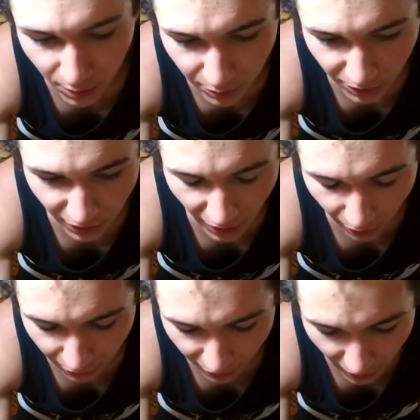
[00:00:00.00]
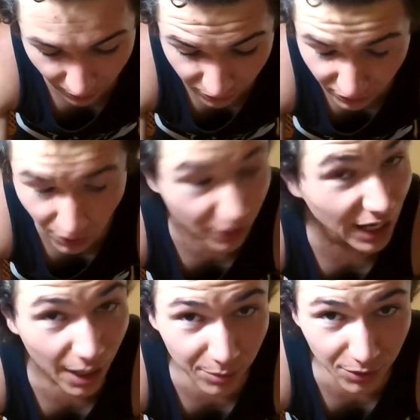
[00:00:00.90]
per hour. I'm very
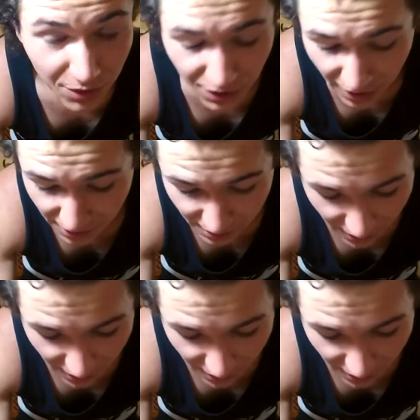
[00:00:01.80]
happy with that